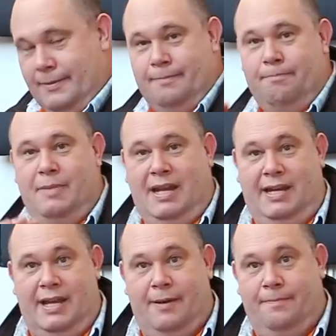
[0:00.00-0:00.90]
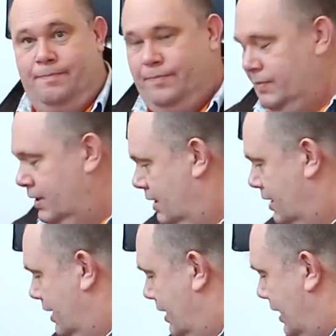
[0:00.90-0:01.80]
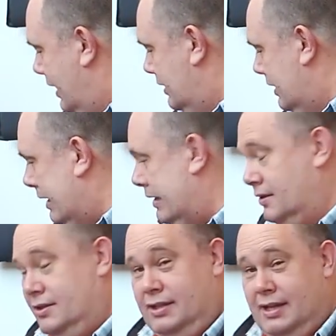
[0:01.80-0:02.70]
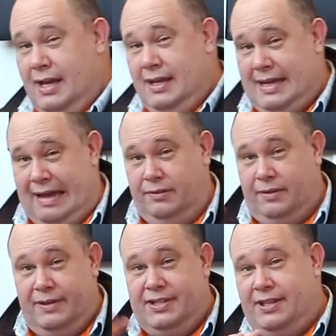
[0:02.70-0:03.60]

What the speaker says: medium, and large. Now there is a